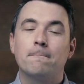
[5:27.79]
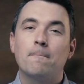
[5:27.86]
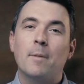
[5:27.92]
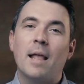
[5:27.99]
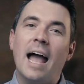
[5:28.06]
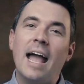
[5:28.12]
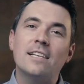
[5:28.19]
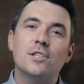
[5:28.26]

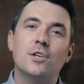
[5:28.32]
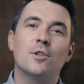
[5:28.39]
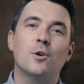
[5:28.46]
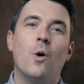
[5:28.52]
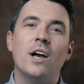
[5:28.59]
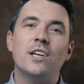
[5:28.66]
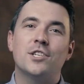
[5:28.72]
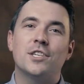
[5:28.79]
I ask you the
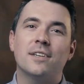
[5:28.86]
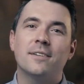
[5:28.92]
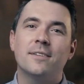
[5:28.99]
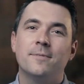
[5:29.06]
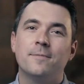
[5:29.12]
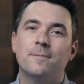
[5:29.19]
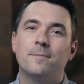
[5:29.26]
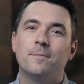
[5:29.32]
question
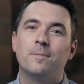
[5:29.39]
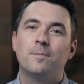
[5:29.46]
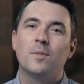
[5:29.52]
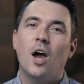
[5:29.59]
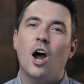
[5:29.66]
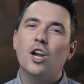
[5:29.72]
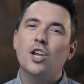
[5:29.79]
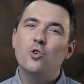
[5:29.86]

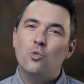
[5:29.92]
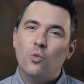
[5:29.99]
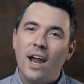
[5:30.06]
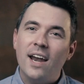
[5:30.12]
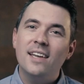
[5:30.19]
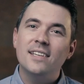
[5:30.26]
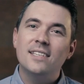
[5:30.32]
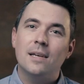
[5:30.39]
Are you
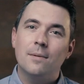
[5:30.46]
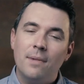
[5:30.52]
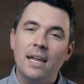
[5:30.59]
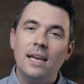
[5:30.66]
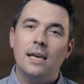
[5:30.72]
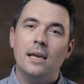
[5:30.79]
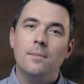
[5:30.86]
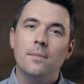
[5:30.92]
ready to meet
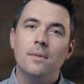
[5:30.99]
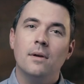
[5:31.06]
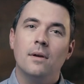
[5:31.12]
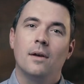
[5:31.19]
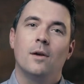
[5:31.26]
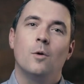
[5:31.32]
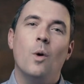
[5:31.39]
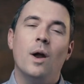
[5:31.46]
Him?
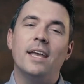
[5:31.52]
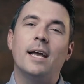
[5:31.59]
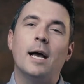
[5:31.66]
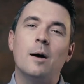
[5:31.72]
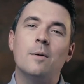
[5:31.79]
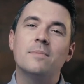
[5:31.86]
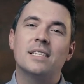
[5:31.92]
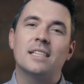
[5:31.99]
when he
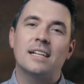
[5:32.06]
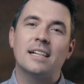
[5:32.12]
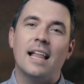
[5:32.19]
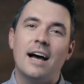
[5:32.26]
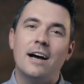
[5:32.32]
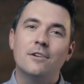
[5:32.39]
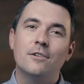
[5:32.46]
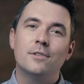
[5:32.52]
comes in the
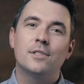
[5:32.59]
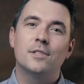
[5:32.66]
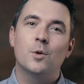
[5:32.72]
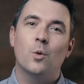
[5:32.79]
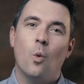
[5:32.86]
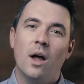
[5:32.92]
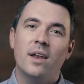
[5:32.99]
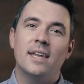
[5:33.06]
clouds
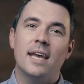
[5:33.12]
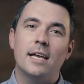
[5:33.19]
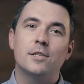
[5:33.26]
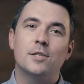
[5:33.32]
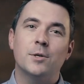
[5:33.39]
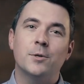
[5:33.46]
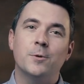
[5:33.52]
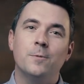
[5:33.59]
one day
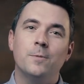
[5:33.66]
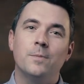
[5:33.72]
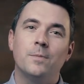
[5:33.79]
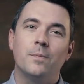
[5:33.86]
soon?